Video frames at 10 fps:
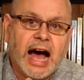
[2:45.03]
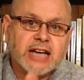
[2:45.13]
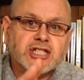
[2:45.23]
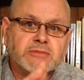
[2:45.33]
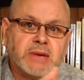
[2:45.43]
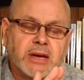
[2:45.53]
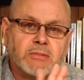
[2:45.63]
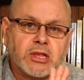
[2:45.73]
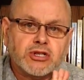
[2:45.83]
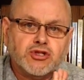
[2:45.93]
I should be
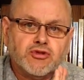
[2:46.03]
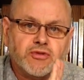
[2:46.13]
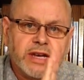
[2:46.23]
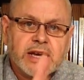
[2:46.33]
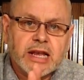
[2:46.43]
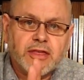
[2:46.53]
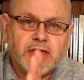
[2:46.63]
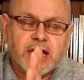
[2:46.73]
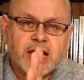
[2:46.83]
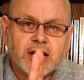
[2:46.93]
able to do
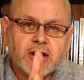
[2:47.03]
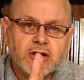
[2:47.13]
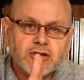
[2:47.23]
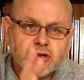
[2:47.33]
anything